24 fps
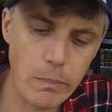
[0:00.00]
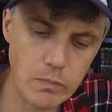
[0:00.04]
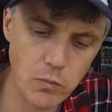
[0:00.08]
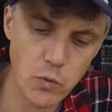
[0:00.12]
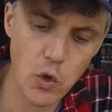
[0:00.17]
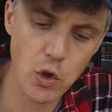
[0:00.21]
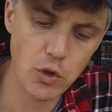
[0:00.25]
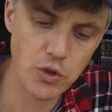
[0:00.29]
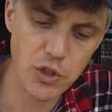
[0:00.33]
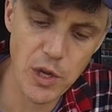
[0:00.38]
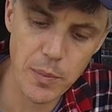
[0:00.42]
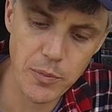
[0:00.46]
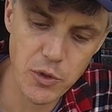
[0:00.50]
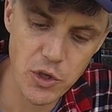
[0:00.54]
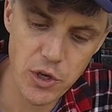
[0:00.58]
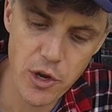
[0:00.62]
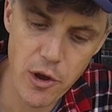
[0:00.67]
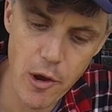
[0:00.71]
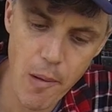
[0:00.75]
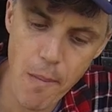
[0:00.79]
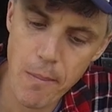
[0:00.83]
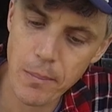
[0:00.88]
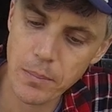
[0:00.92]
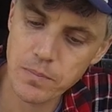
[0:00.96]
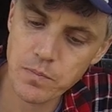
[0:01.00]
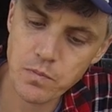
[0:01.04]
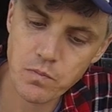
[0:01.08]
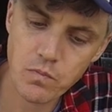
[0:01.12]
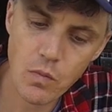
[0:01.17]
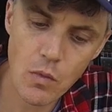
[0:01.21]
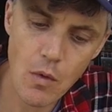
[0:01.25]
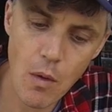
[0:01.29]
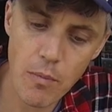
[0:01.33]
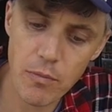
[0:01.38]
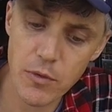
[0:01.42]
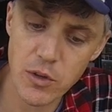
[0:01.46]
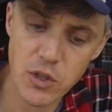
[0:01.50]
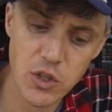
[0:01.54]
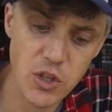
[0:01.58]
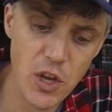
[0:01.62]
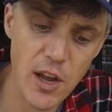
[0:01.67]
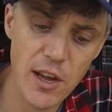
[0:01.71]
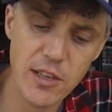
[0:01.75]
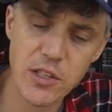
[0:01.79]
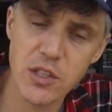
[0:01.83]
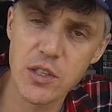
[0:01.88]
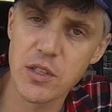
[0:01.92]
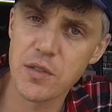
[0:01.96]
No exception here. The
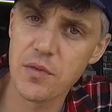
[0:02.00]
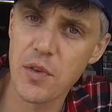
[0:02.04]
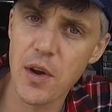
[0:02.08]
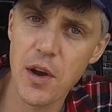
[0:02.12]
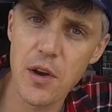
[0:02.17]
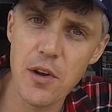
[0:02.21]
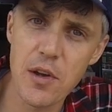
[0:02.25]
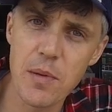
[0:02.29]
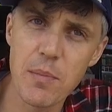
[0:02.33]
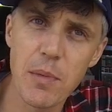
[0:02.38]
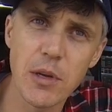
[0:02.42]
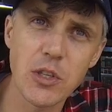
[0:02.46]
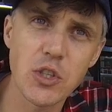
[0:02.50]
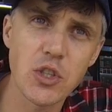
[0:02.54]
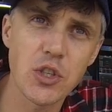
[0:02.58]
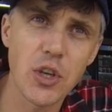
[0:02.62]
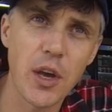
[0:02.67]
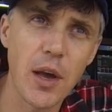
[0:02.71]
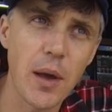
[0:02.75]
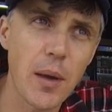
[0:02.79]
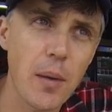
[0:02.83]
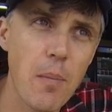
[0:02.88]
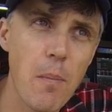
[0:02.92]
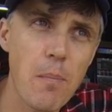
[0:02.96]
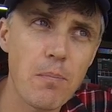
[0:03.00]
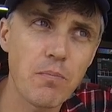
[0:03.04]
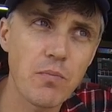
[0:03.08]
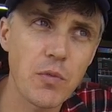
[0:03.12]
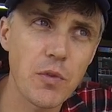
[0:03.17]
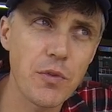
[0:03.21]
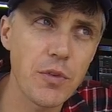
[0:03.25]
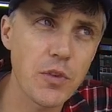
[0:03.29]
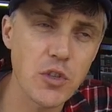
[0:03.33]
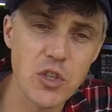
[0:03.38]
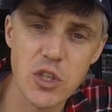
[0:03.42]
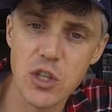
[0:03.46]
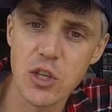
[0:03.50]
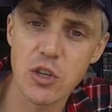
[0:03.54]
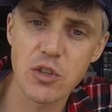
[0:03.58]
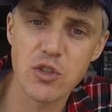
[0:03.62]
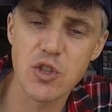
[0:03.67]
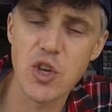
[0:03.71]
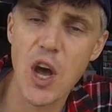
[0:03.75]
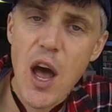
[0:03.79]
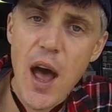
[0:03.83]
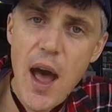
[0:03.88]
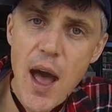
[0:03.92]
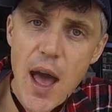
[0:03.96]
sauce is very much like, feels a little
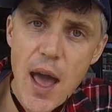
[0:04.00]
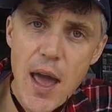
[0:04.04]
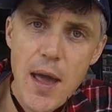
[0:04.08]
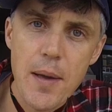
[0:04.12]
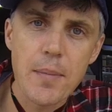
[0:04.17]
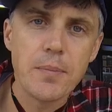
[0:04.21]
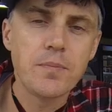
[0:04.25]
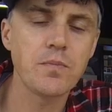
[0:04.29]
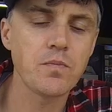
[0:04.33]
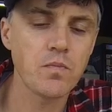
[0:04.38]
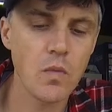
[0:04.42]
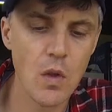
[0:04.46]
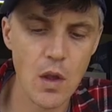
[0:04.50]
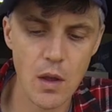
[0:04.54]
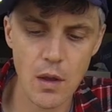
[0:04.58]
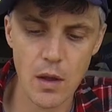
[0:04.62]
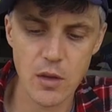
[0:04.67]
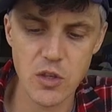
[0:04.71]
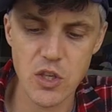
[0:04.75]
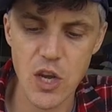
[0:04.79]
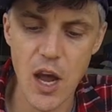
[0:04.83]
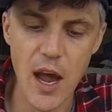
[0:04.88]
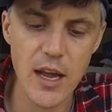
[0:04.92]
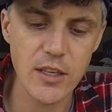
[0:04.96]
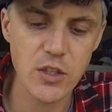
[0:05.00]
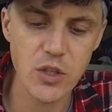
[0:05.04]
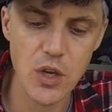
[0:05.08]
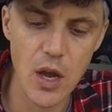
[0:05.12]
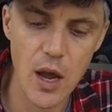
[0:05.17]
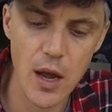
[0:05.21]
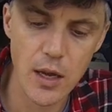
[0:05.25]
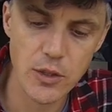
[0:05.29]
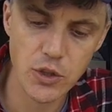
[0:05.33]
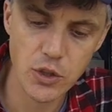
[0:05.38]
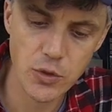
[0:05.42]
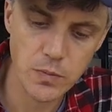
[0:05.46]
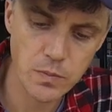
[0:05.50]
Thai, a Thai sauce.